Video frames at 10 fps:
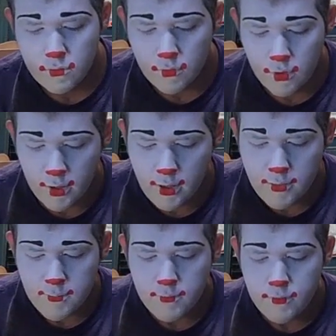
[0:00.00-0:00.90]
Okay.
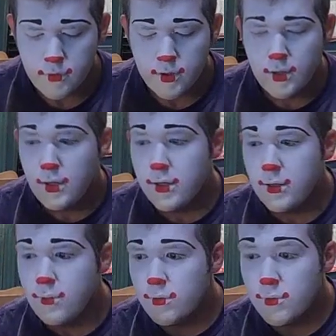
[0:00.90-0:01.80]

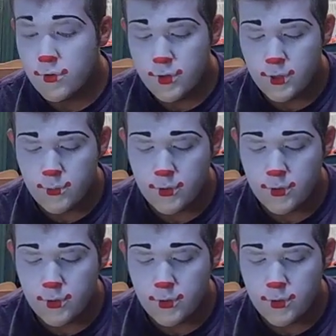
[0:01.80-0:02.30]
Now one more thing we're